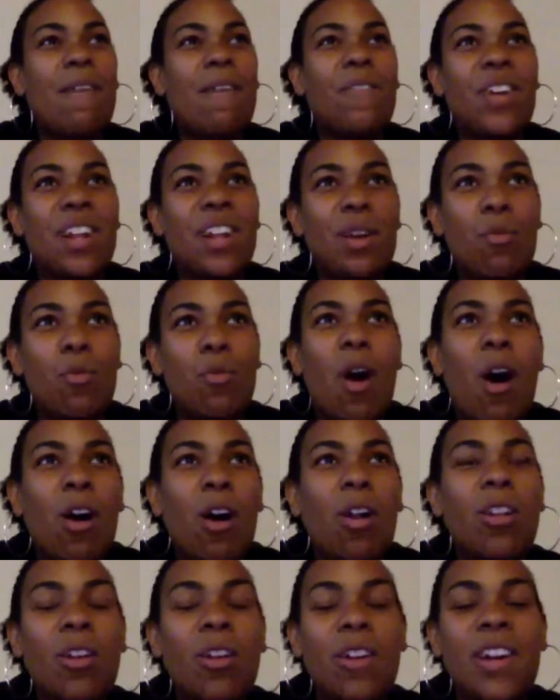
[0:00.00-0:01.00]
feel like we're
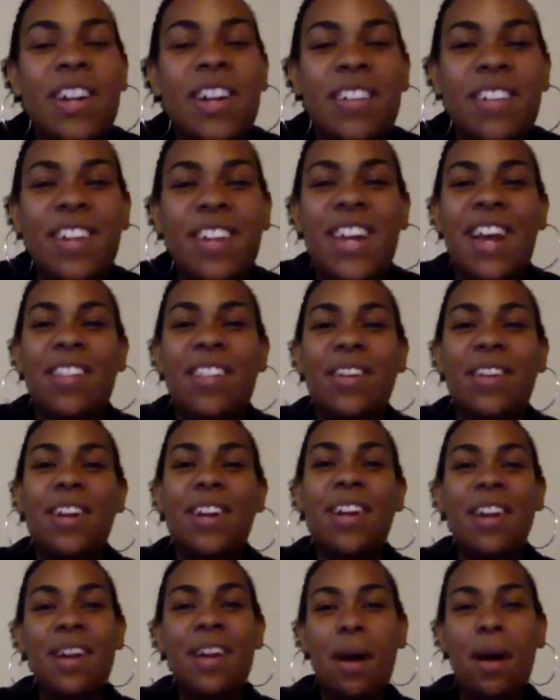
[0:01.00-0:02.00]
all learning together
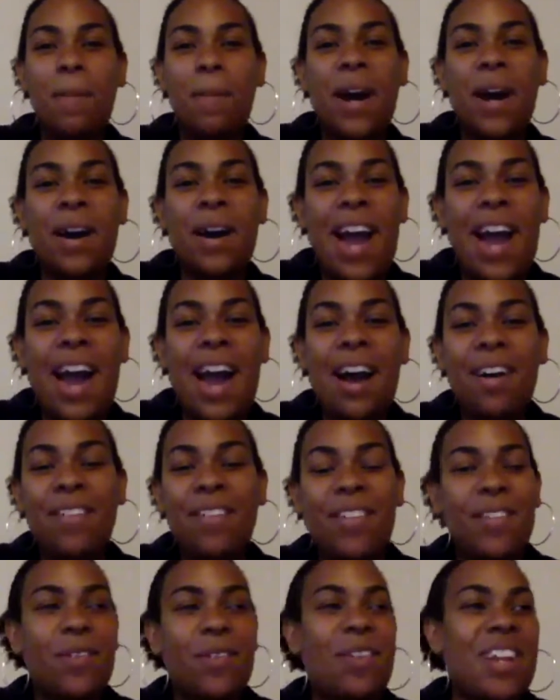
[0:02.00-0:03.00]
about how
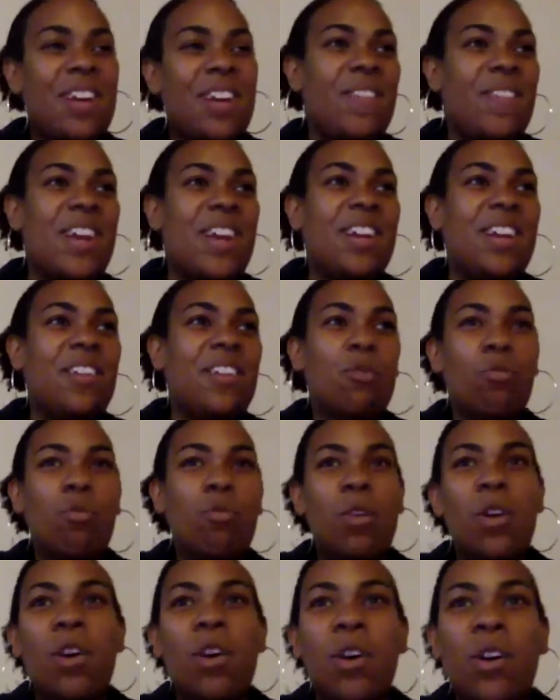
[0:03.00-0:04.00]
to live in this
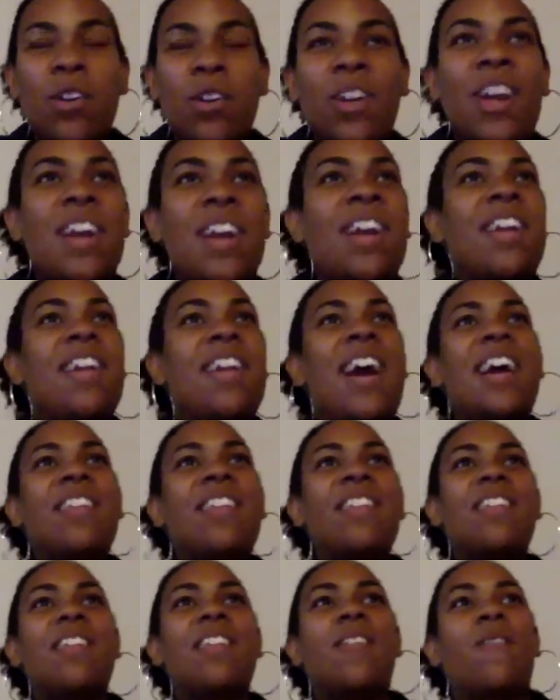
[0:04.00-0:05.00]
world, not
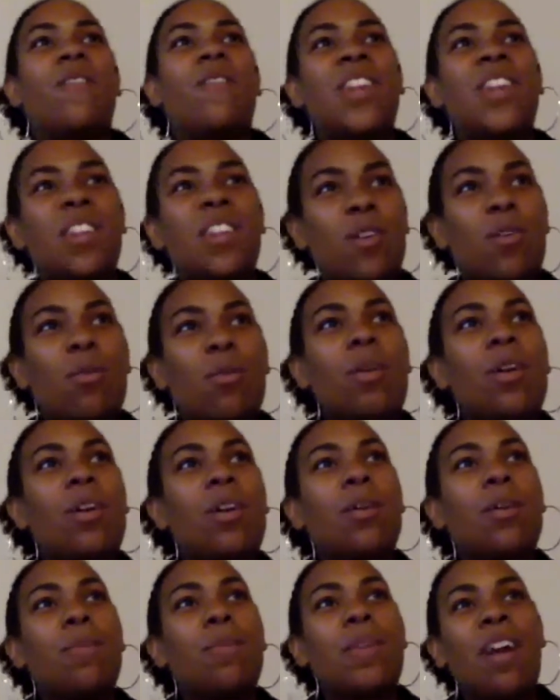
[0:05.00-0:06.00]
just the physical
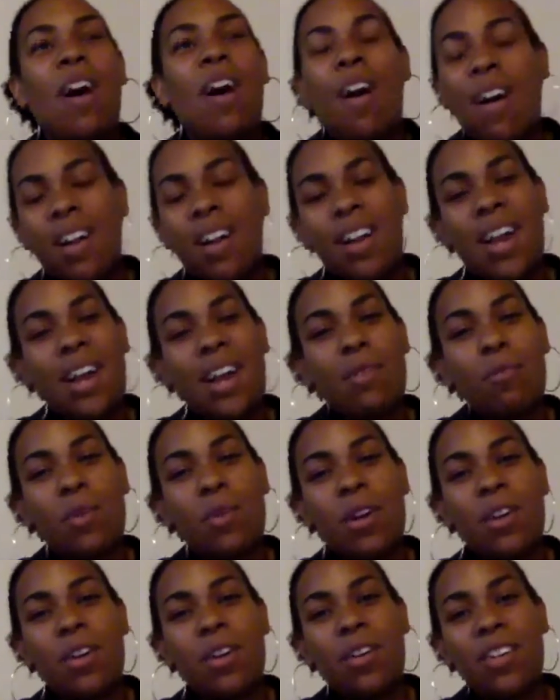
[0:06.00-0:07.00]
world, but the online
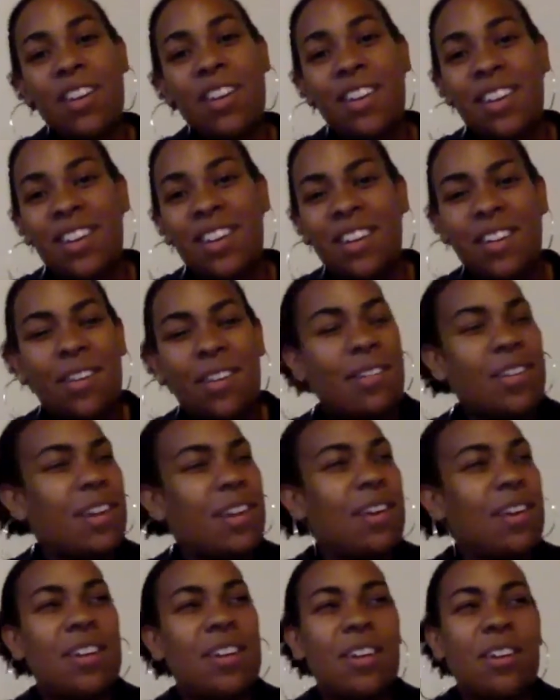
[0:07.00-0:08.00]
world. And, you know,
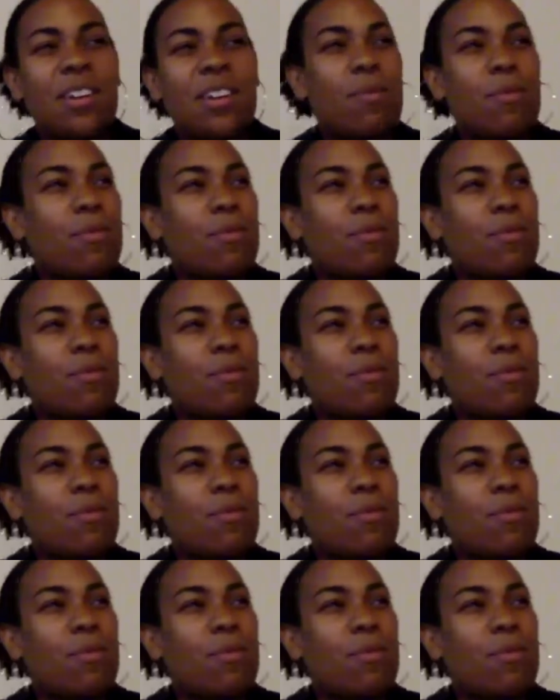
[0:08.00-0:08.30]
there's